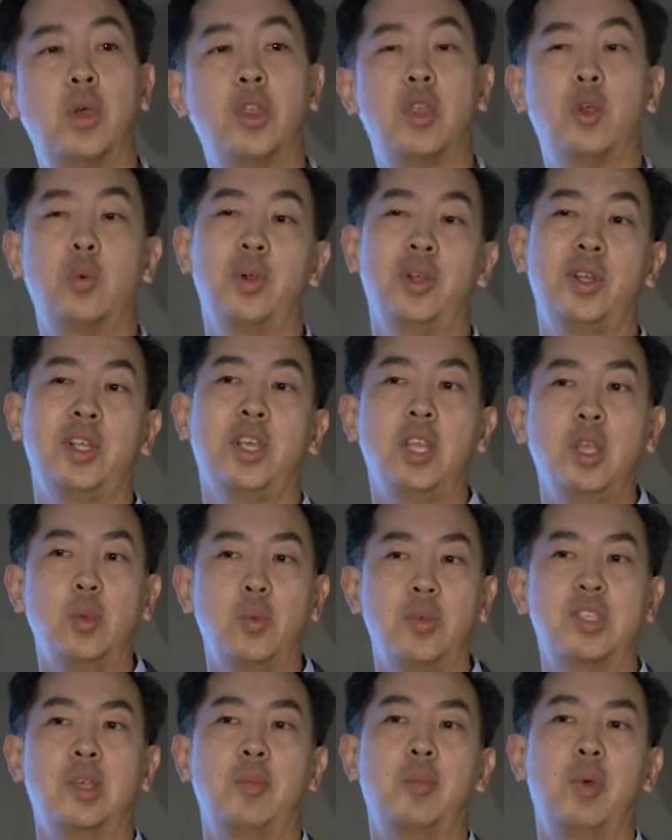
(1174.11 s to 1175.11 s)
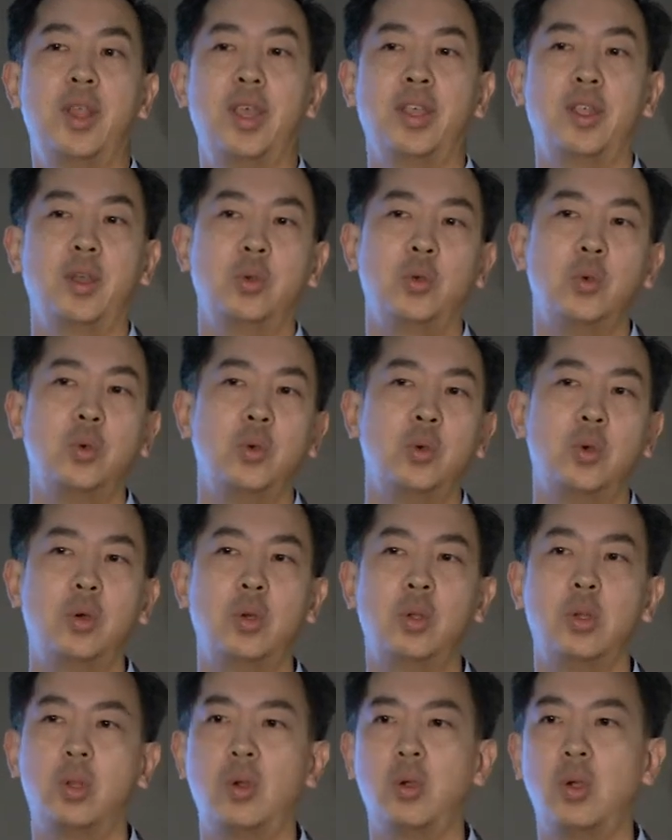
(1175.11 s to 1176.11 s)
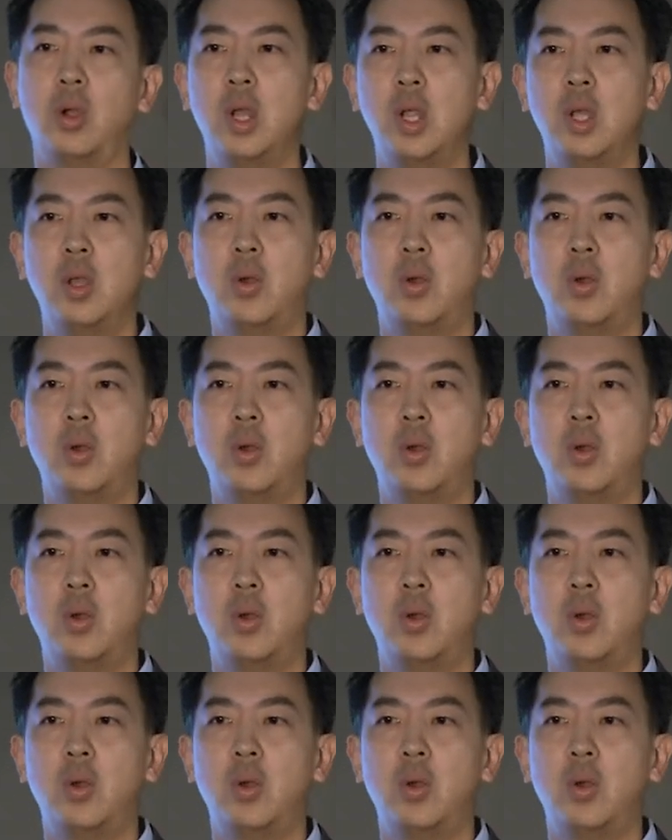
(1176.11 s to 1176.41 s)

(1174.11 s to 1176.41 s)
whether we're dealing with someone like a Google